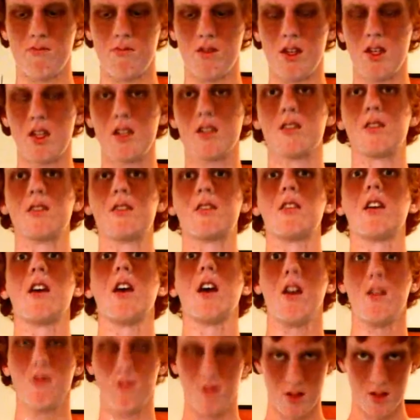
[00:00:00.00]
You're just like all
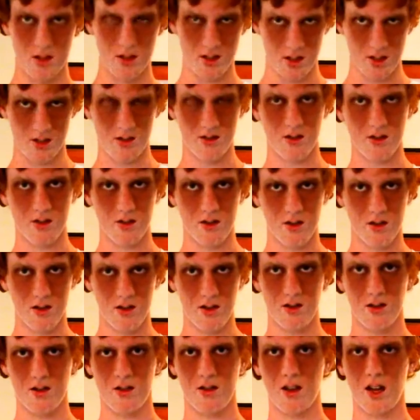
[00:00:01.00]
the rest of your
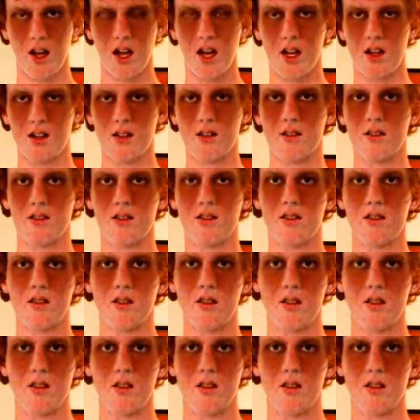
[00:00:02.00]
friends, people who